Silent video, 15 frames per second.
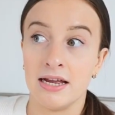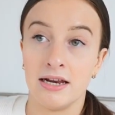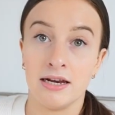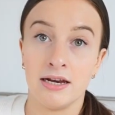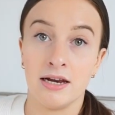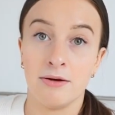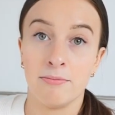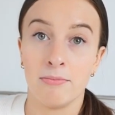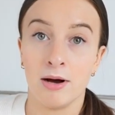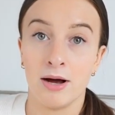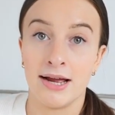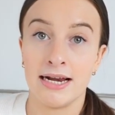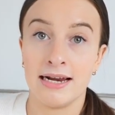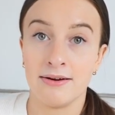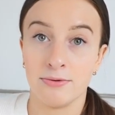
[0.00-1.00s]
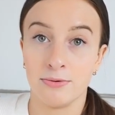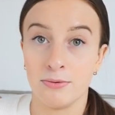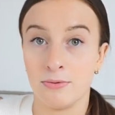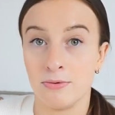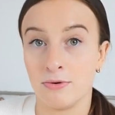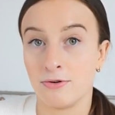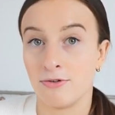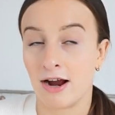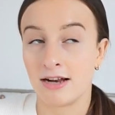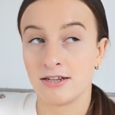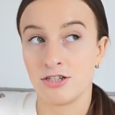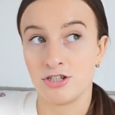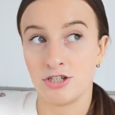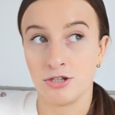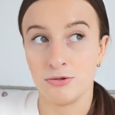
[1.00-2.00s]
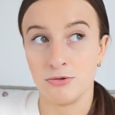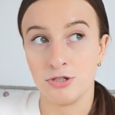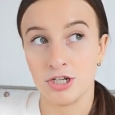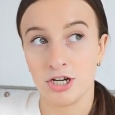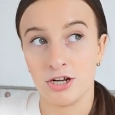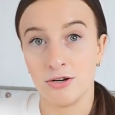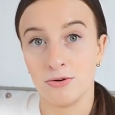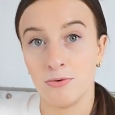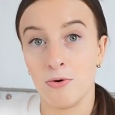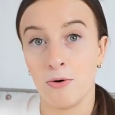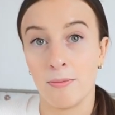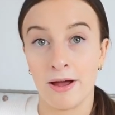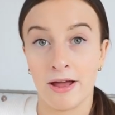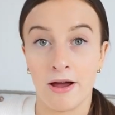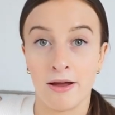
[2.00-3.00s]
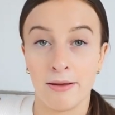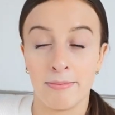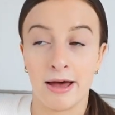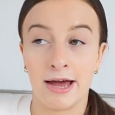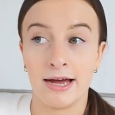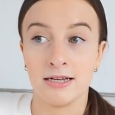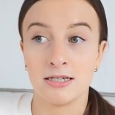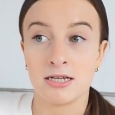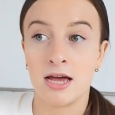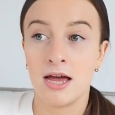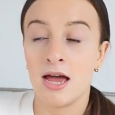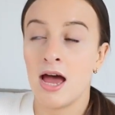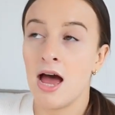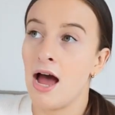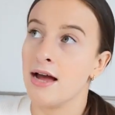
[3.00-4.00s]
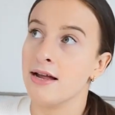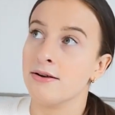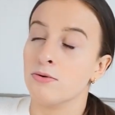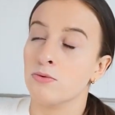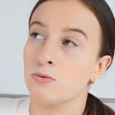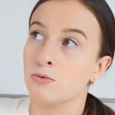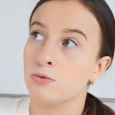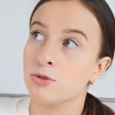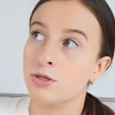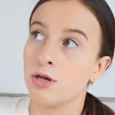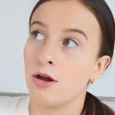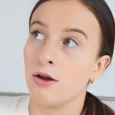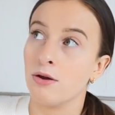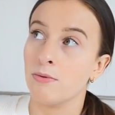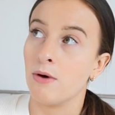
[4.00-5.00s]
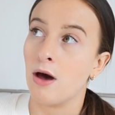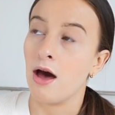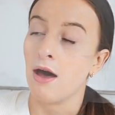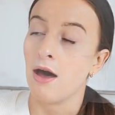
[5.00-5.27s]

in my little gratitude journal on my iPad and also